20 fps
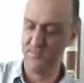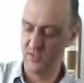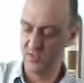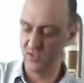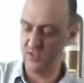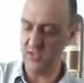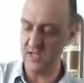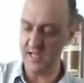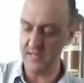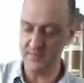
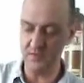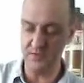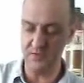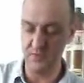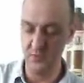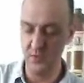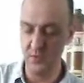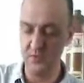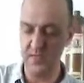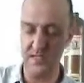slabs
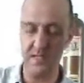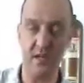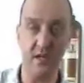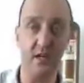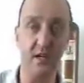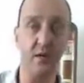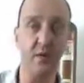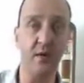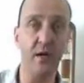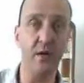of wood that
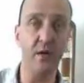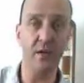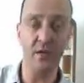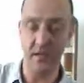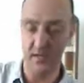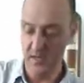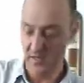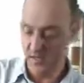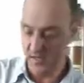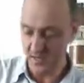are around
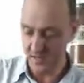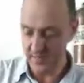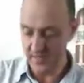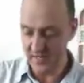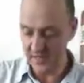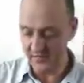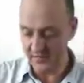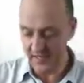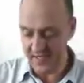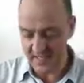it are
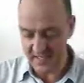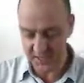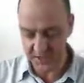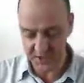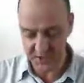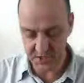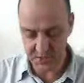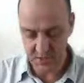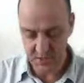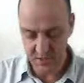made of
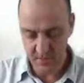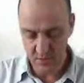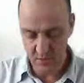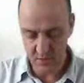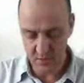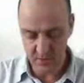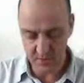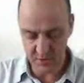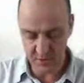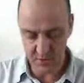ash,
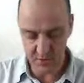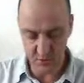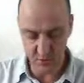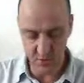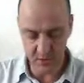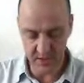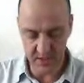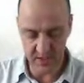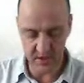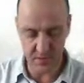which
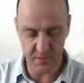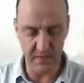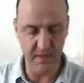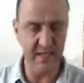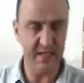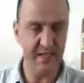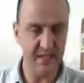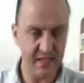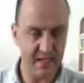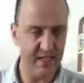would
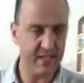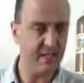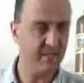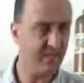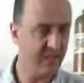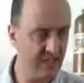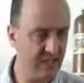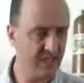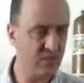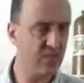explain that
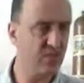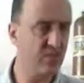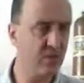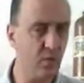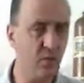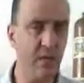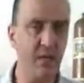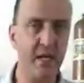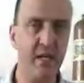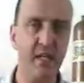it's
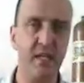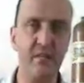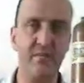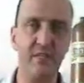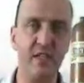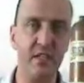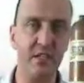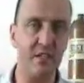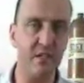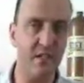quite a
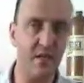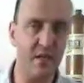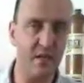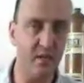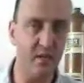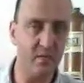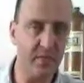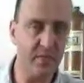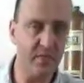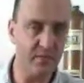heavy guitar.
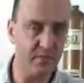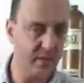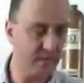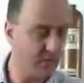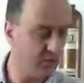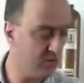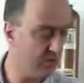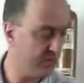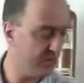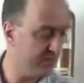It weighs
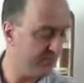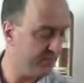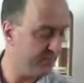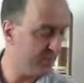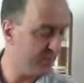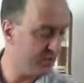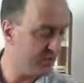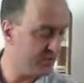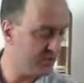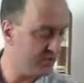about 12
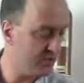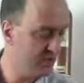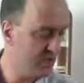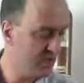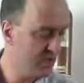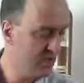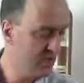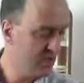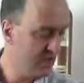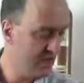pounds
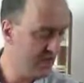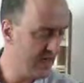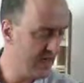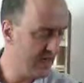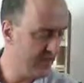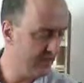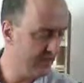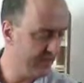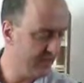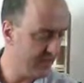
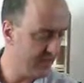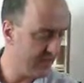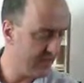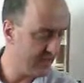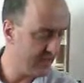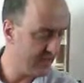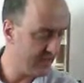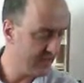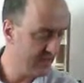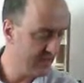and you feel
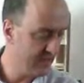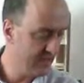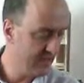that.